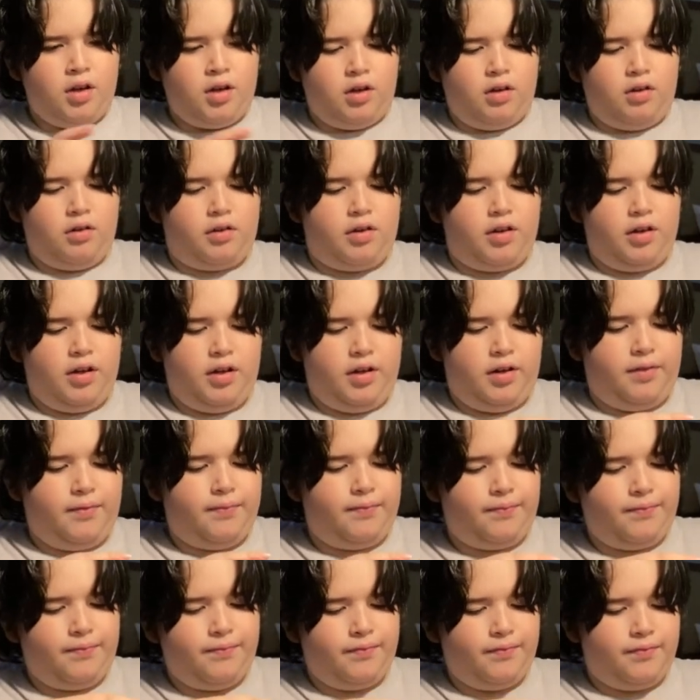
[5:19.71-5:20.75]
Okay.
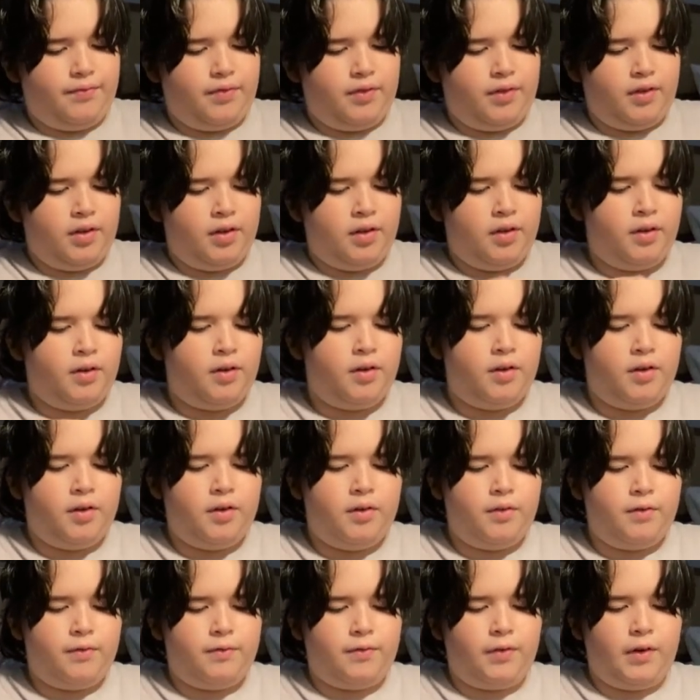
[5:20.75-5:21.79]

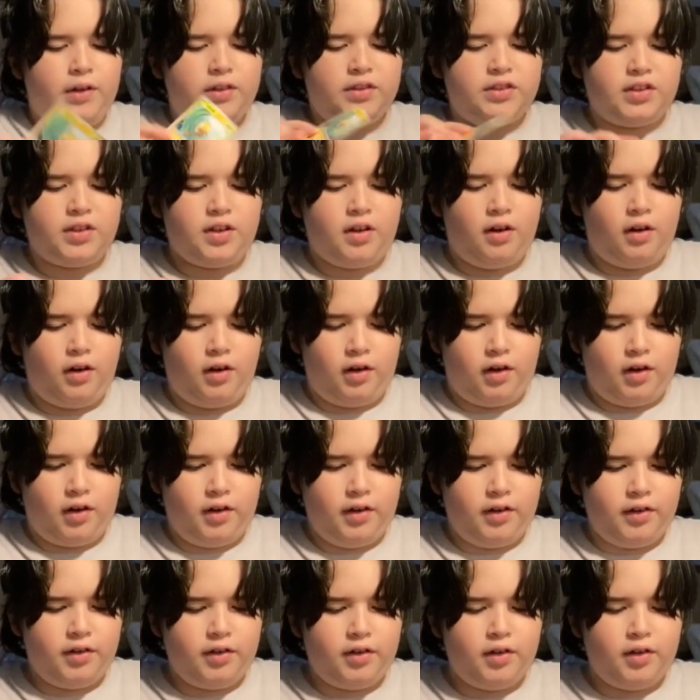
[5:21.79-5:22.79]
First card,